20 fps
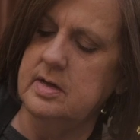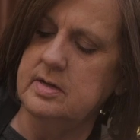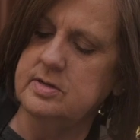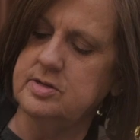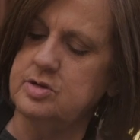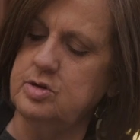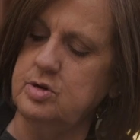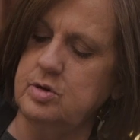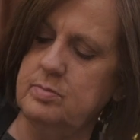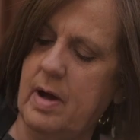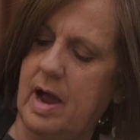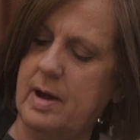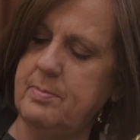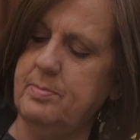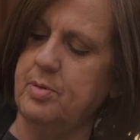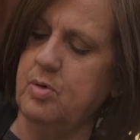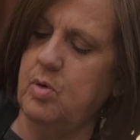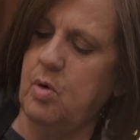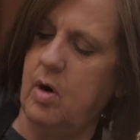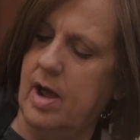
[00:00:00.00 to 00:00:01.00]
to my
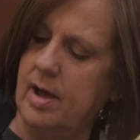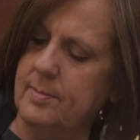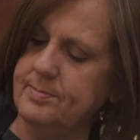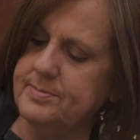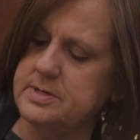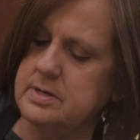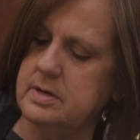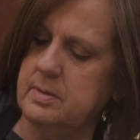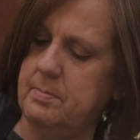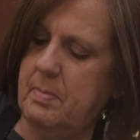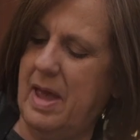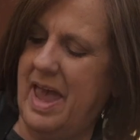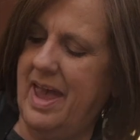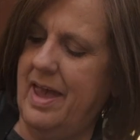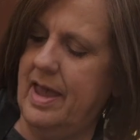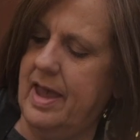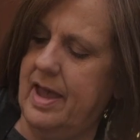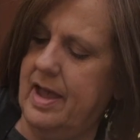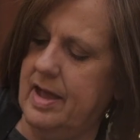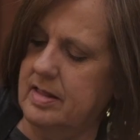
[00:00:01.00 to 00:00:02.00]
prepped
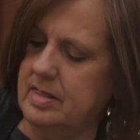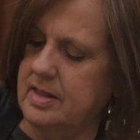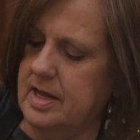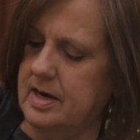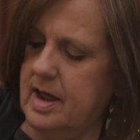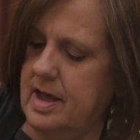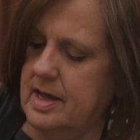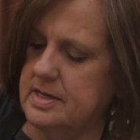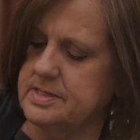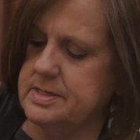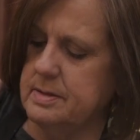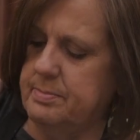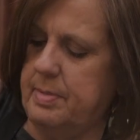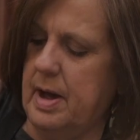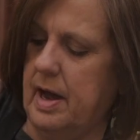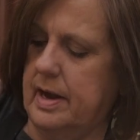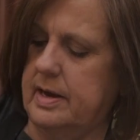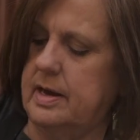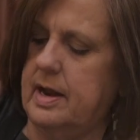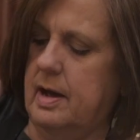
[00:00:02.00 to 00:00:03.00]
pan that has the
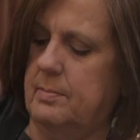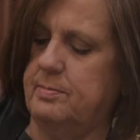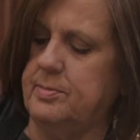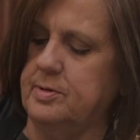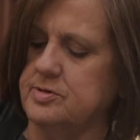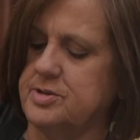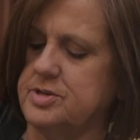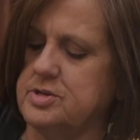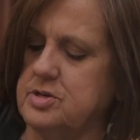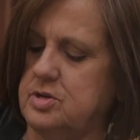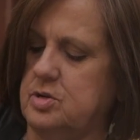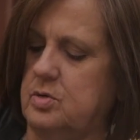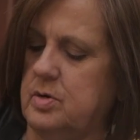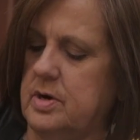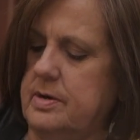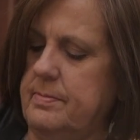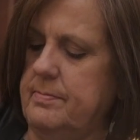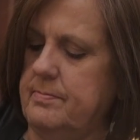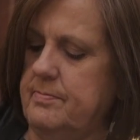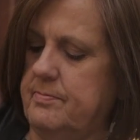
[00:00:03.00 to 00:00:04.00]
pineapples to
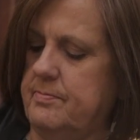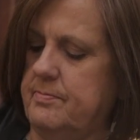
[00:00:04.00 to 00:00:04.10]
it.